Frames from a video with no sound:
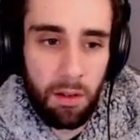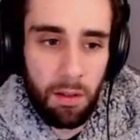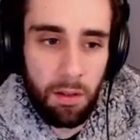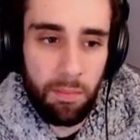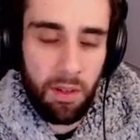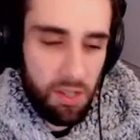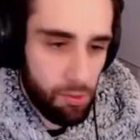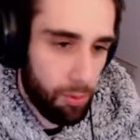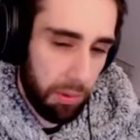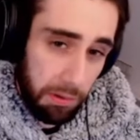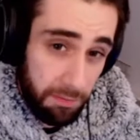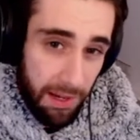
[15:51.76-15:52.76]
because we
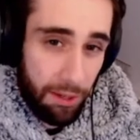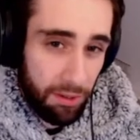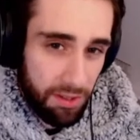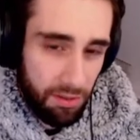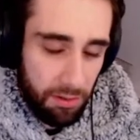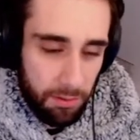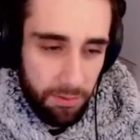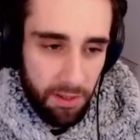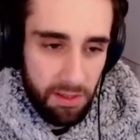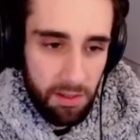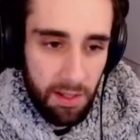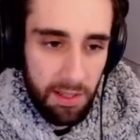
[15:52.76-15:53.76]
would have found this on the
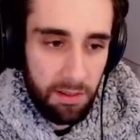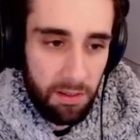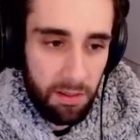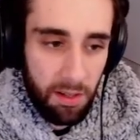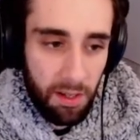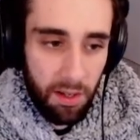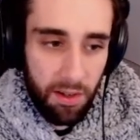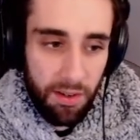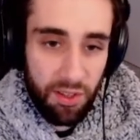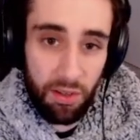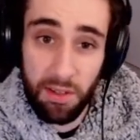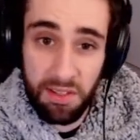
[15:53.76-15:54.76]
first island.
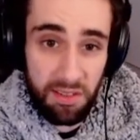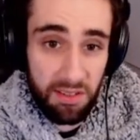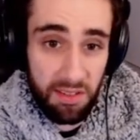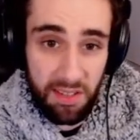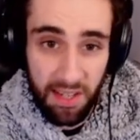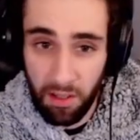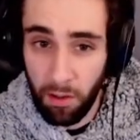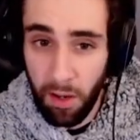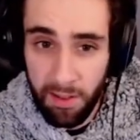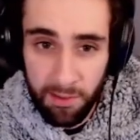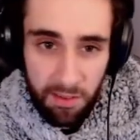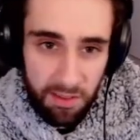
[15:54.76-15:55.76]
So is this a second
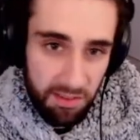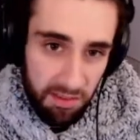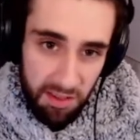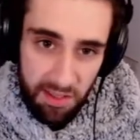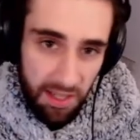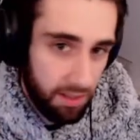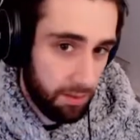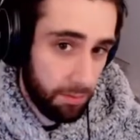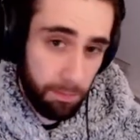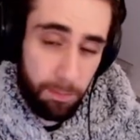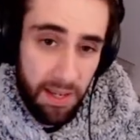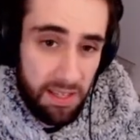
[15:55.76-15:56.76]
island? Is this a
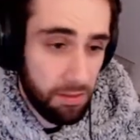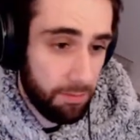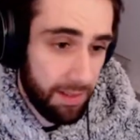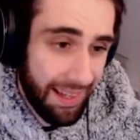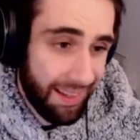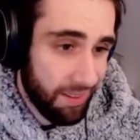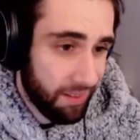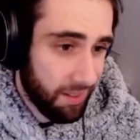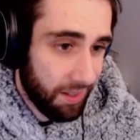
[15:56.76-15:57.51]
second piece of land?